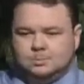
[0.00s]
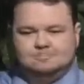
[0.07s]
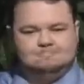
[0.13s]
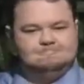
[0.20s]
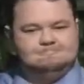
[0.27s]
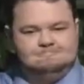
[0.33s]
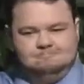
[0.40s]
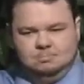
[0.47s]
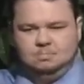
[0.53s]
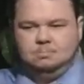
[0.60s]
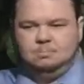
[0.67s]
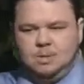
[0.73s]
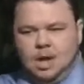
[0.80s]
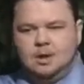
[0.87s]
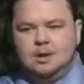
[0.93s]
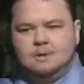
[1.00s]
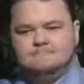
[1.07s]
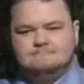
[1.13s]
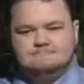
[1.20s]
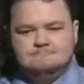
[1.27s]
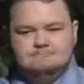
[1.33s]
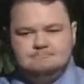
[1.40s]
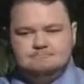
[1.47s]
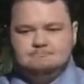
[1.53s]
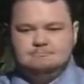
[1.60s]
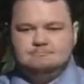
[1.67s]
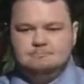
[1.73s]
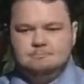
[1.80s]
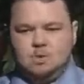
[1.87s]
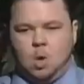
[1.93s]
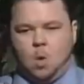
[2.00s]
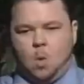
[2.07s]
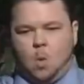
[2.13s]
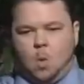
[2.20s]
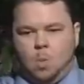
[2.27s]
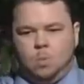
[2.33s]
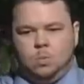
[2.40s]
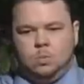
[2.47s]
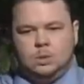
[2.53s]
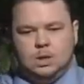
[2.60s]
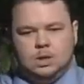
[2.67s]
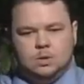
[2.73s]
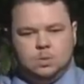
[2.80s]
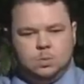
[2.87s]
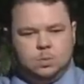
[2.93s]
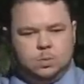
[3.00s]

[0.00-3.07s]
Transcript: If women succeeded at women's only institution,